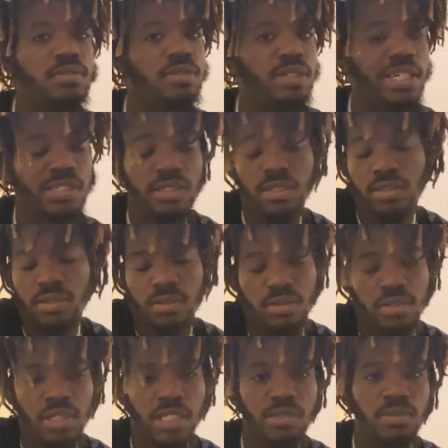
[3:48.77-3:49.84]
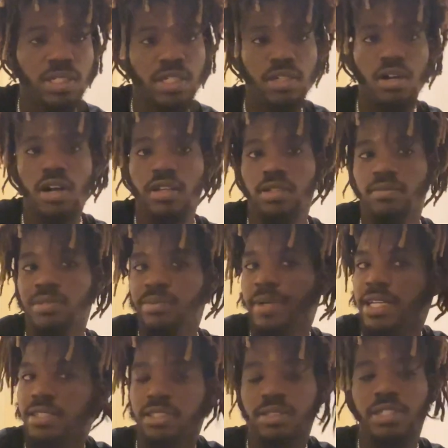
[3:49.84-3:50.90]
that's that's what they call them
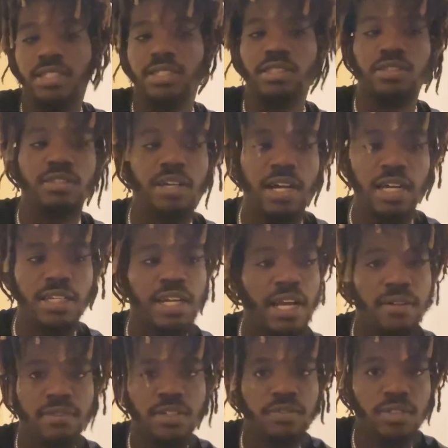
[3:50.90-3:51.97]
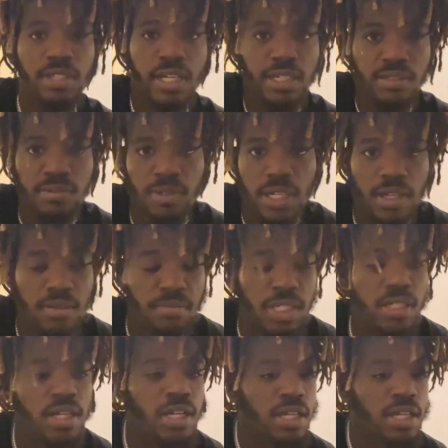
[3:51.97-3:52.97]
Spanish niggas, you know how they have different names for everybody.